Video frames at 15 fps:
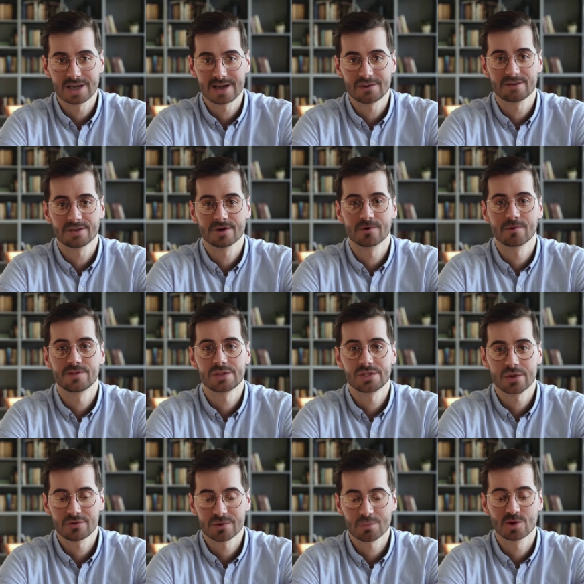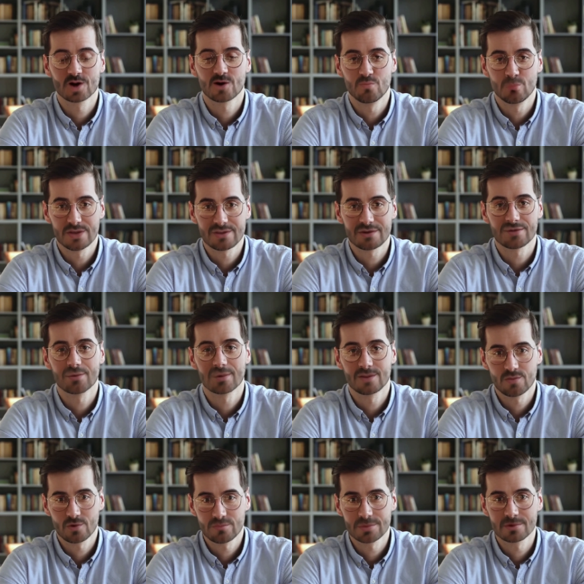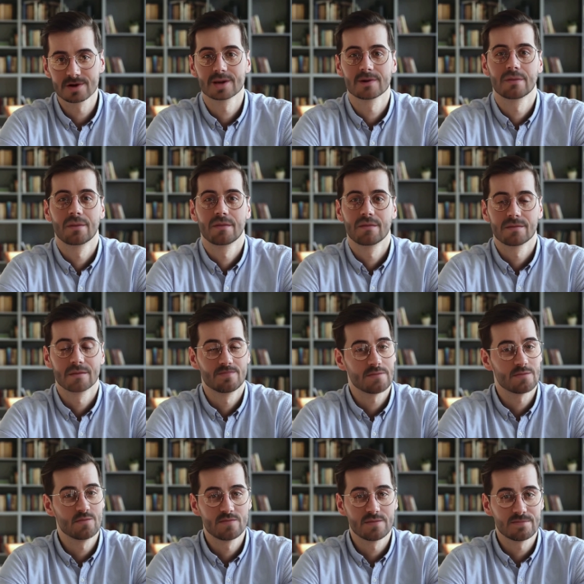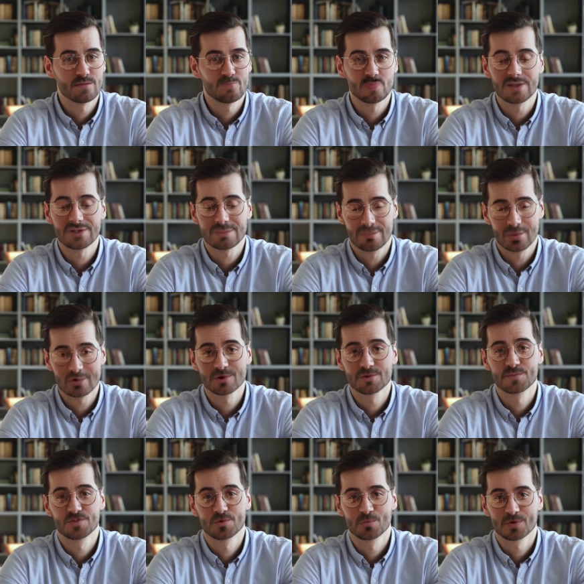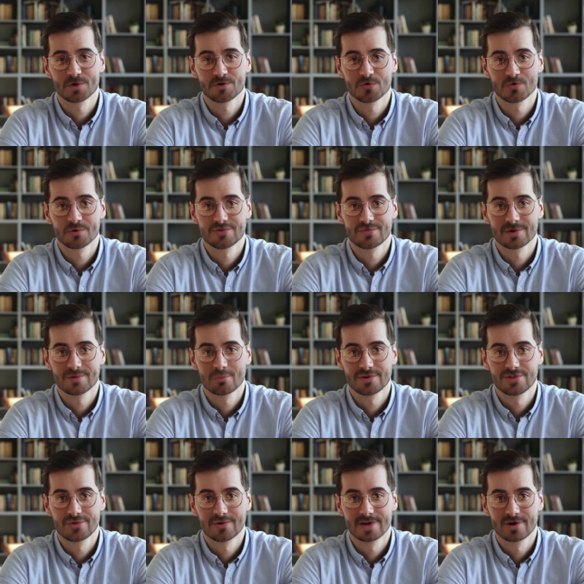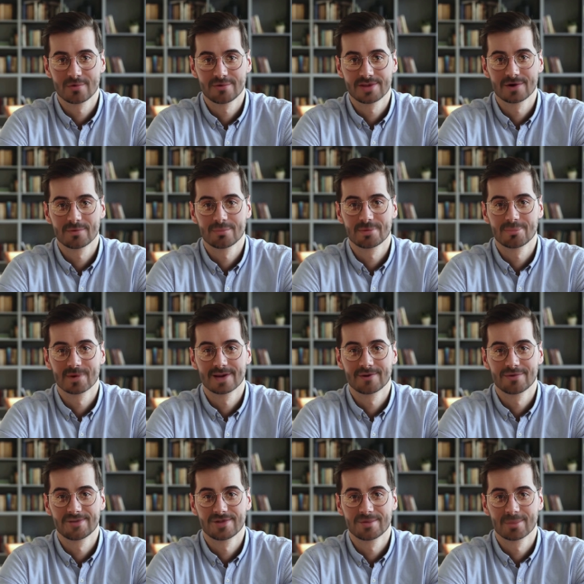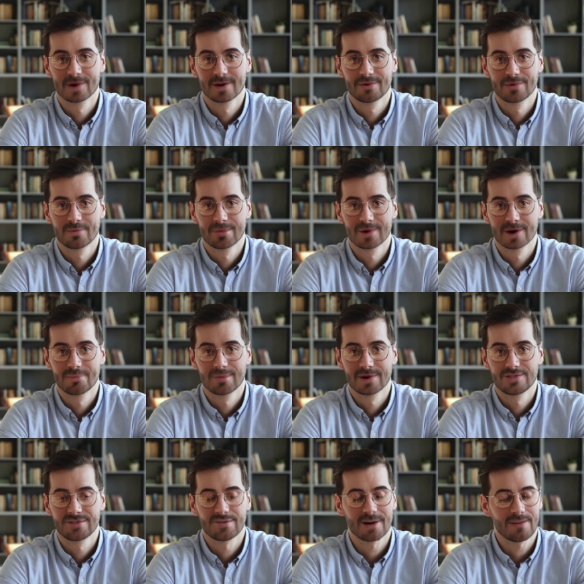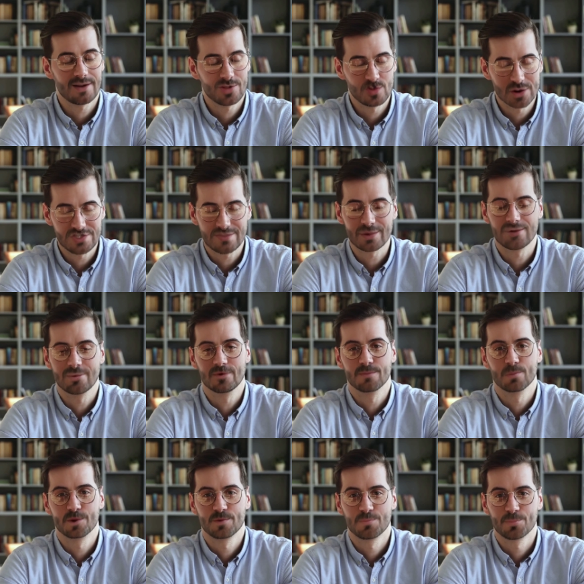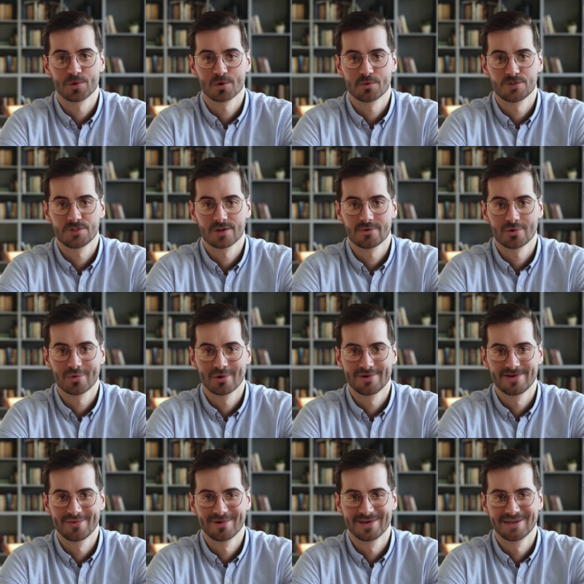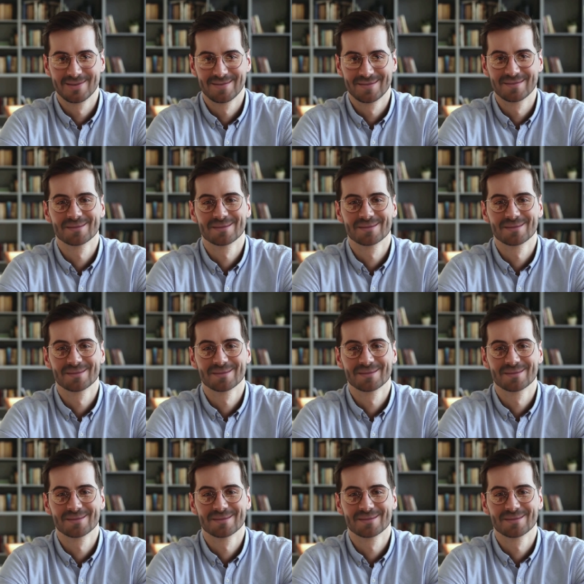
and adherence to the recommended treatment plan. It's important to work closely with your healthcare provider to monitor progress and adjust the treatment approach accordingly.